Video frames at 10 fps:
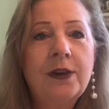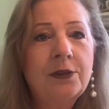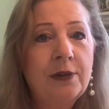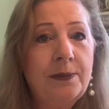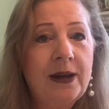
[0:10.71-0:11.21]
a
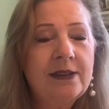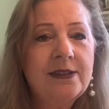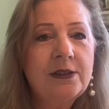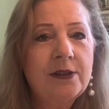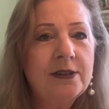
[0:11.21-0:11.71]
3-part
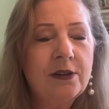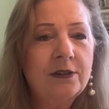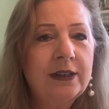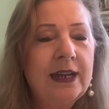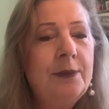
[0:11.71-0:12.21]
series
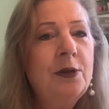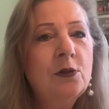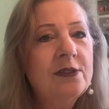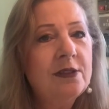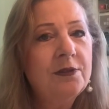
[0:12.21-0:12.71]
on keeping
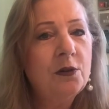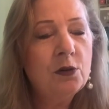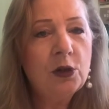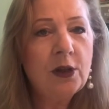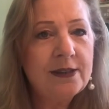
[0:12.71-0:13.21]
yourself
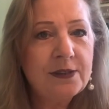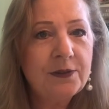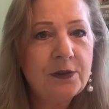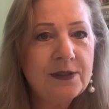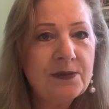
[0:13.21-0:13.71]
organised for
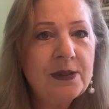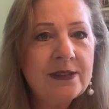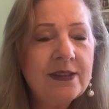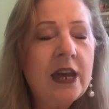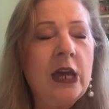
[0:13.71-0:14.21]
Christmas.